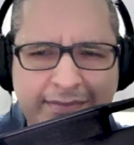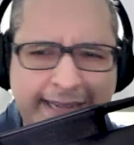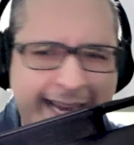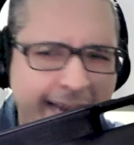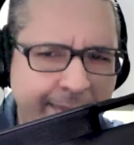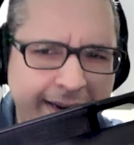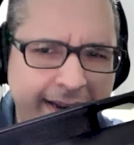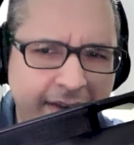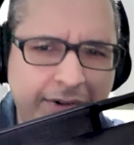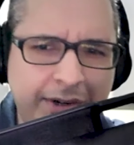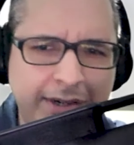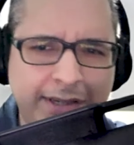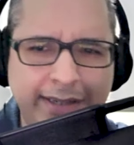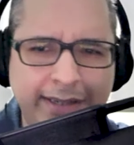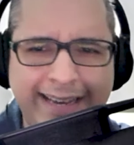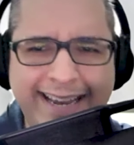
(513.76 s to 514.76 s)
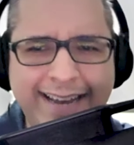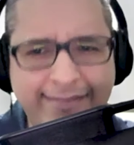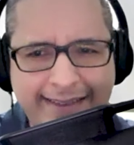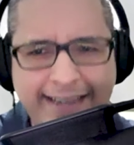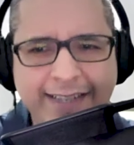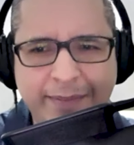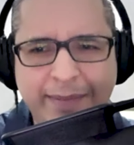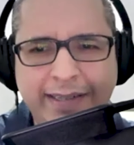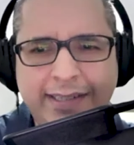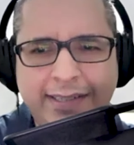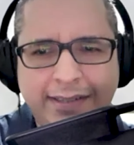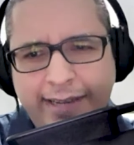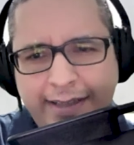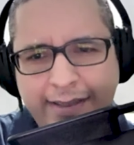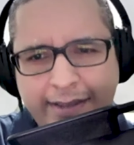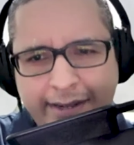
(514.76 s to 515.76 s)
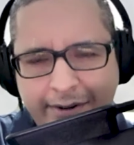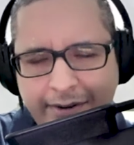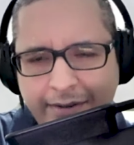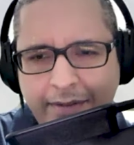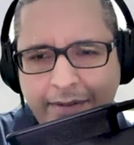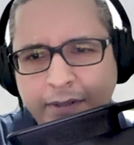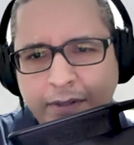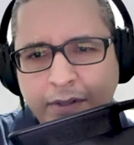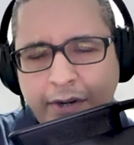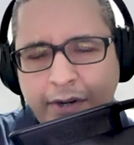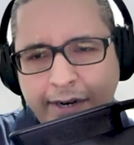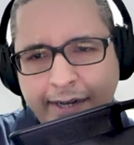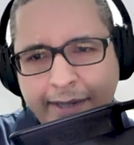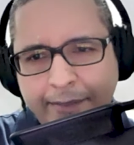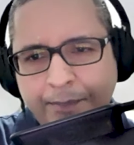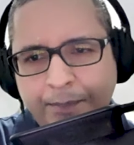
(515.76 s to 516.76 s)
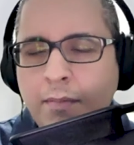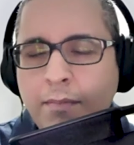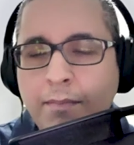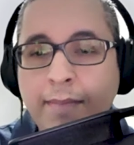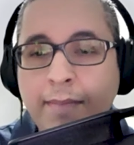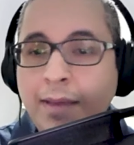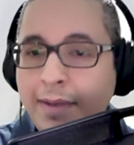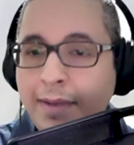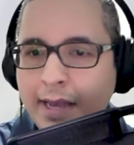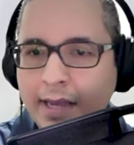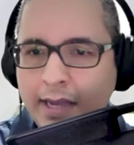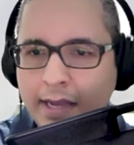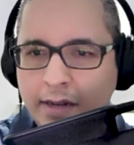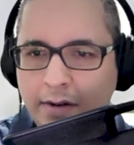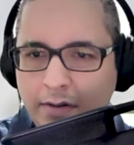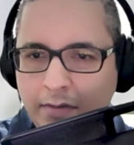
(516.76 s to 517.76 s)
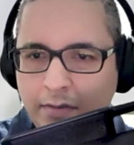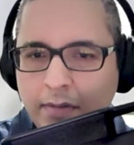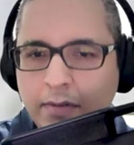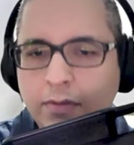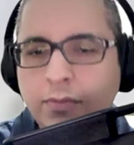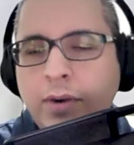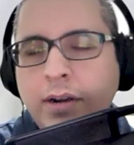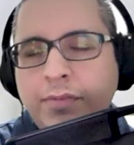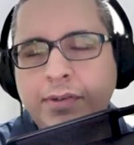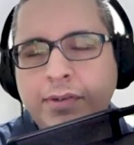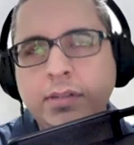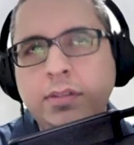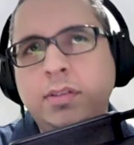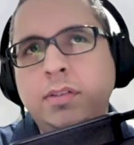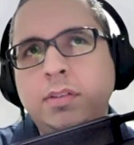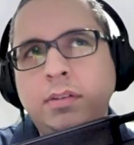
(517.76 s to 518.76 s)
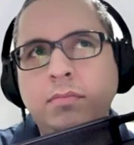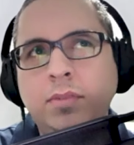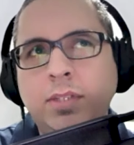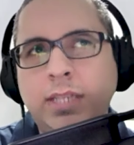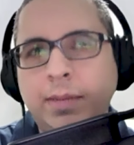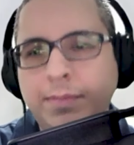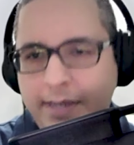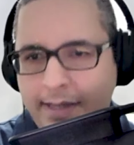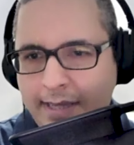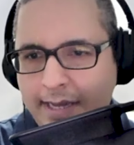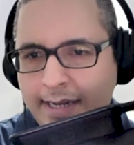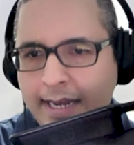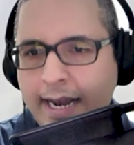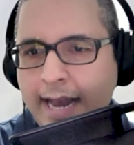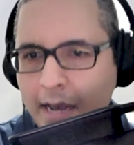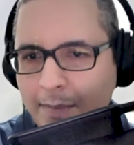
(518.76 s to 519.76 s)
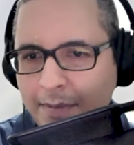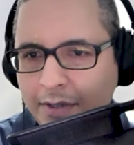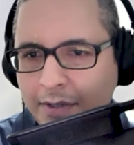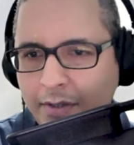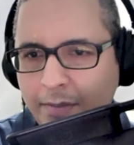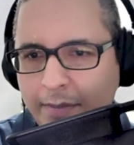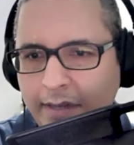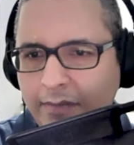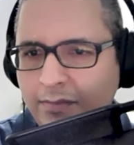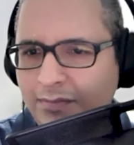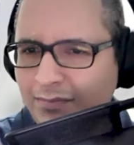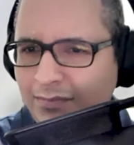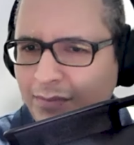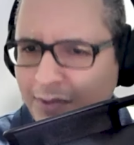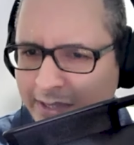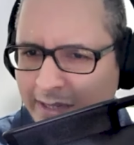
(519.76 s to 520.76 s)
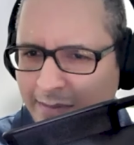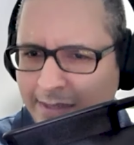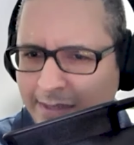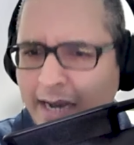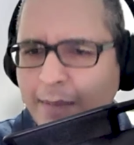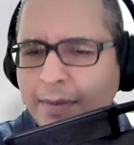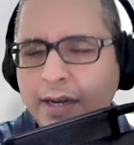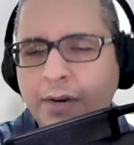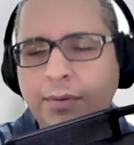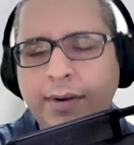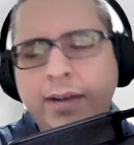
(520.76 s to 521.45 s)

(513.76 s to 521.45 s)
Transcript: time and effort investment in their learning. Maybe I can reference something that did happen to me some time ago